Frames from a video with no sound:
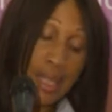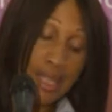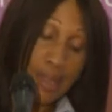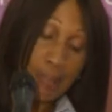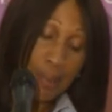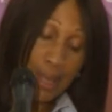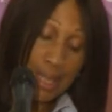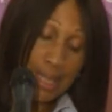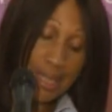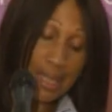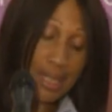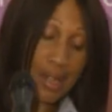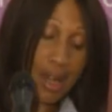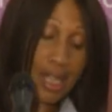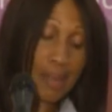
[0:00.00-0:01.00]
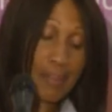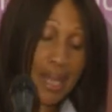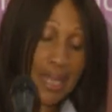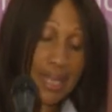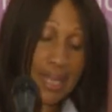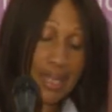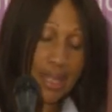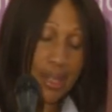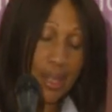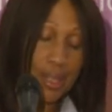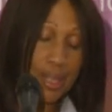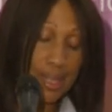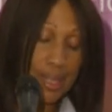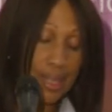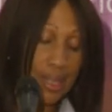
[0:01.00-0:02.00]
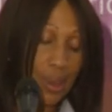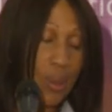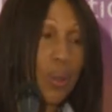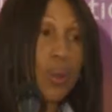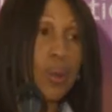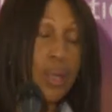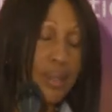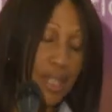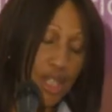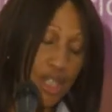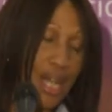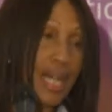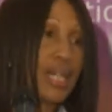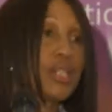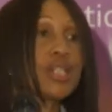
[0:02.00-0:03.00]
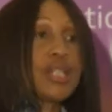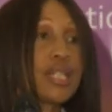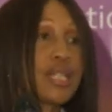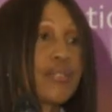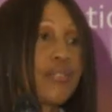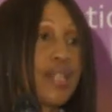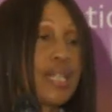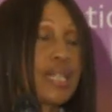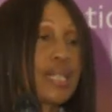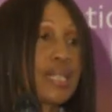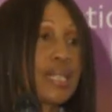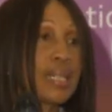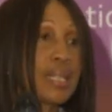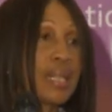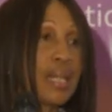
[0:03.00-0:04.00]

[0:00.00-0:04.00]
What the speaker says: The policy document discusses all the challenges faced